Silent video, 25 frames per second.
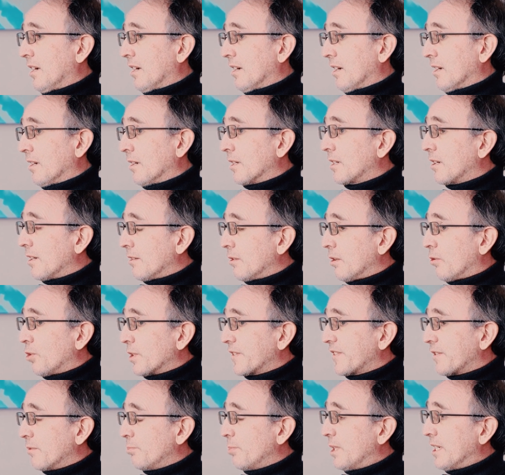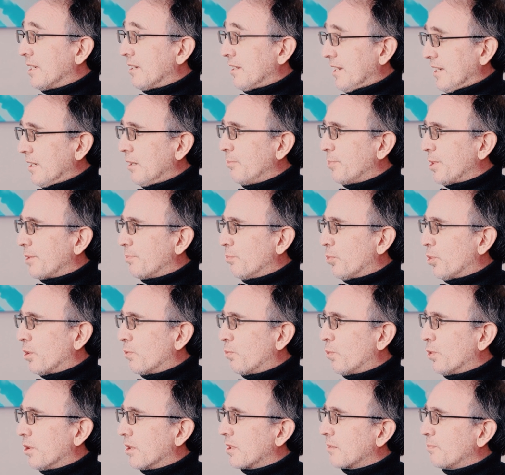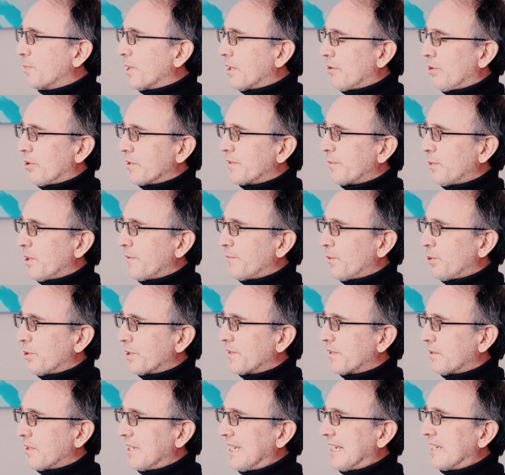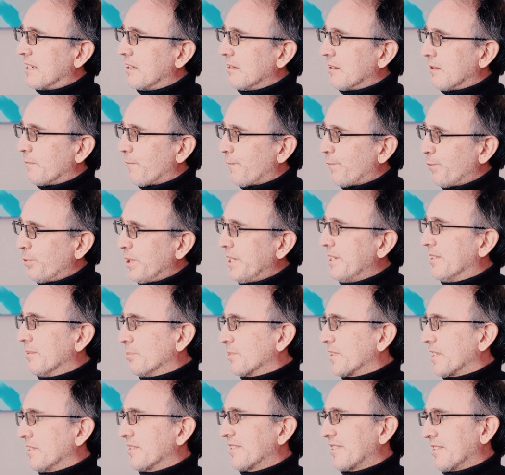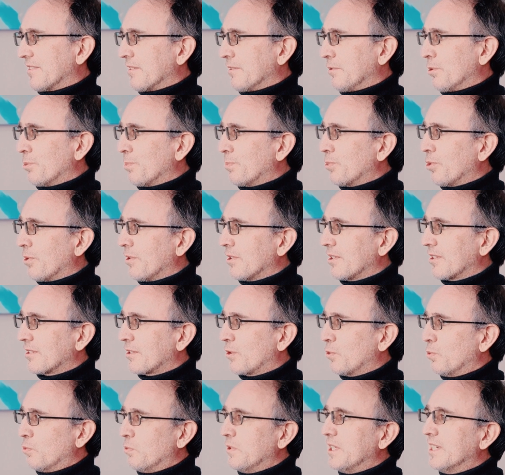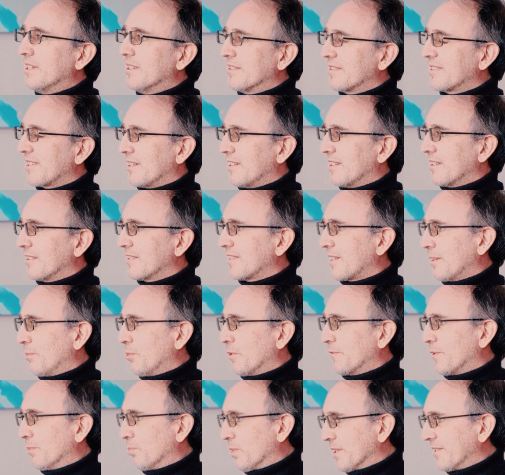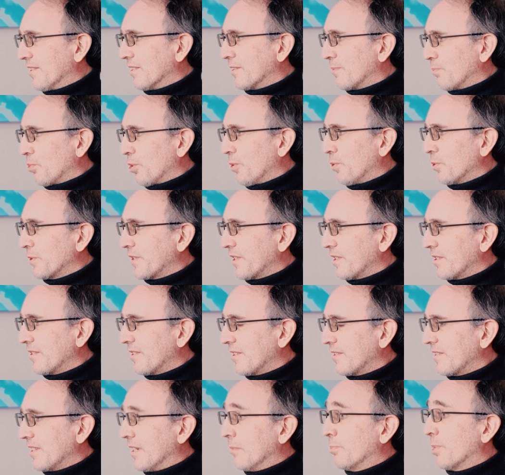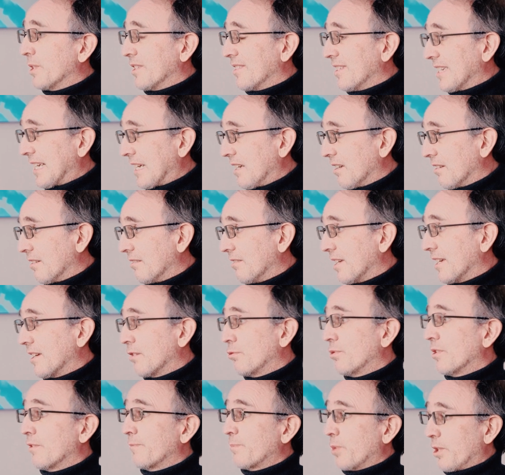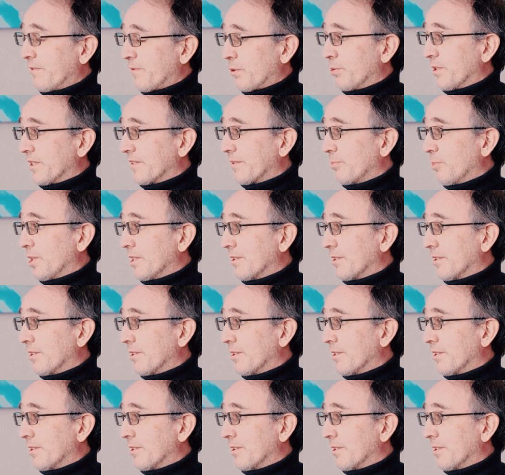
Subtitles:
It can also mean a little bit more work because we have also taken the freedom, since it's a new product, to redesign some of the business processes, in particular in the area of preference